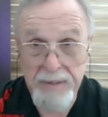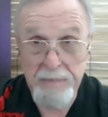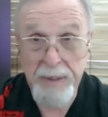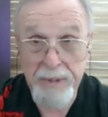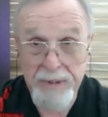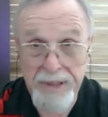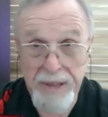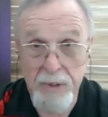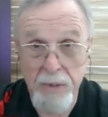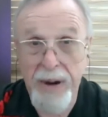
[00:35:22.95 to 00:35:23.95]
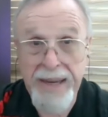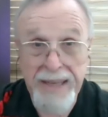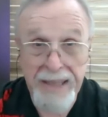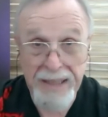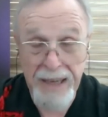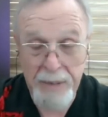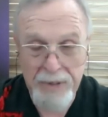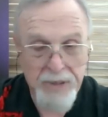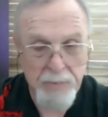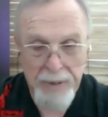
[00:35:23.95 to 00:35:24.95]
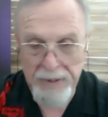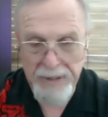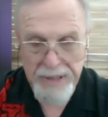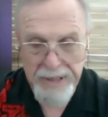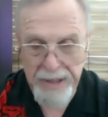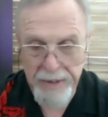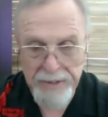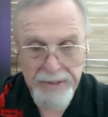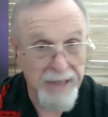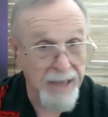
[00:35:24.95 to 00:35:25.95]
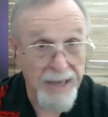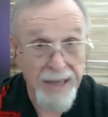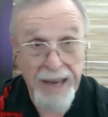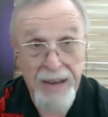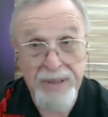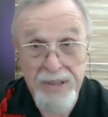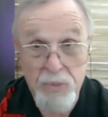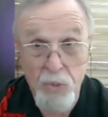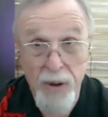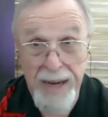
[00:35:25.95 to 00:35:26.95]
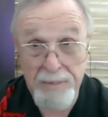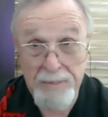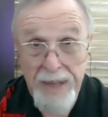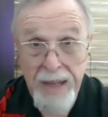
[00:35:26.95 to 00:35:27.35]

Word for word: And people say, well, why can't I, I'm just building stairs and I gotta have this ramp.